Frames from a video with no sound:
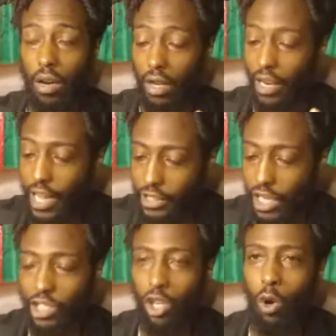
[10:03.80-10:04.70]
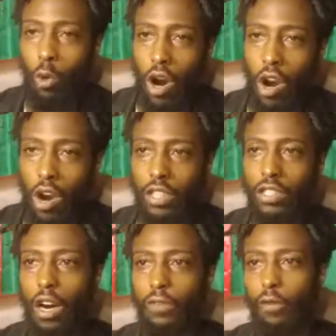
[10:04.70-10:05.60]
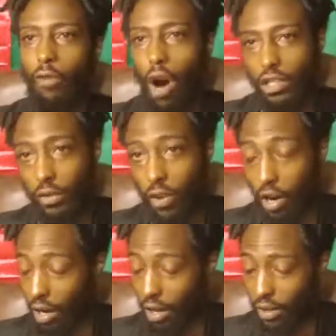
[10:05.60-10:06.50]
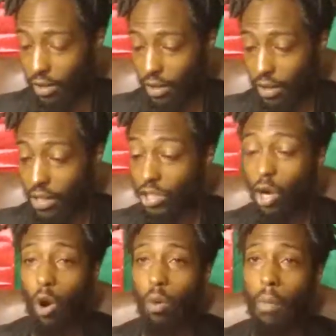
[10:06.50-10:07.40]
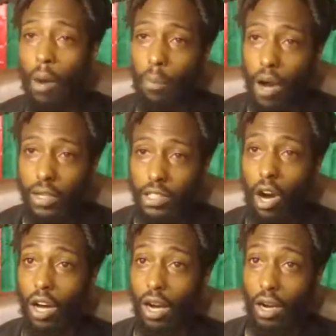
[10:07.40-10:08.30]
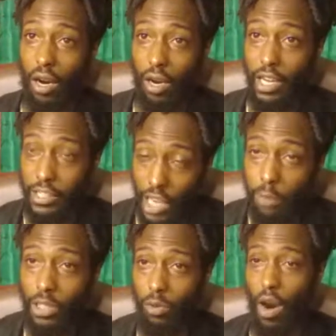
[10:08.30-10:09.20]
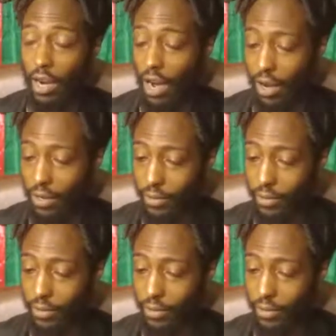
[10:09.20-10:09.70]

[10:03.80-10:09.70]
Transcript: listening to the words of the voice of God. So my brothers are Egyptians right now.